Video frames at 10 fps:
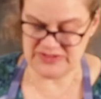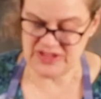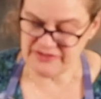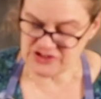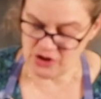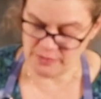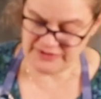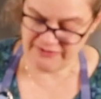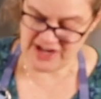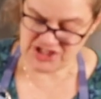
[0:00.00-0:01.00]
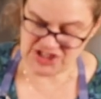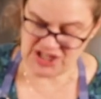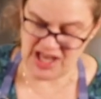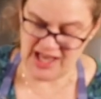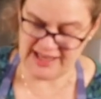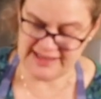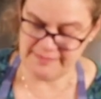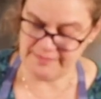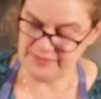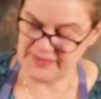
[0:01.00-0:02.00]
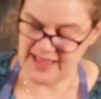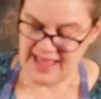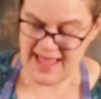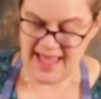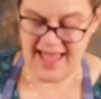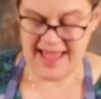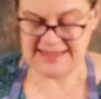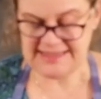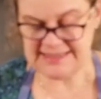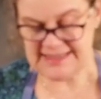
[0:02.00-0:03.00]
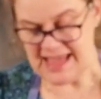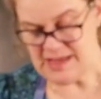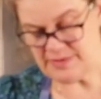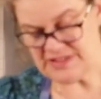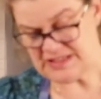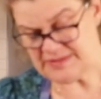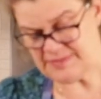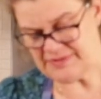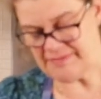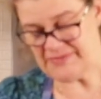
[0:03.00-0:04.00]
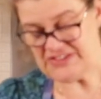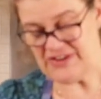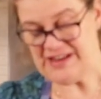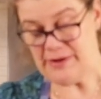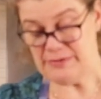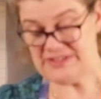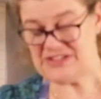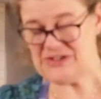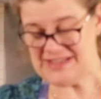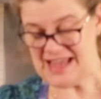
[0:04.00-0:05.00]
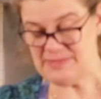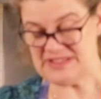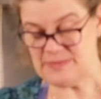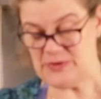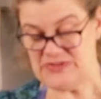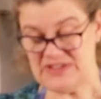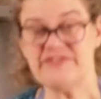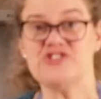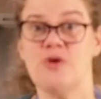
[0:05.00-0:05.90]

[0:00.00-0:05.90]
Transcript: the herbs, so the freshly chopped parsley and the freshly chopped thyme,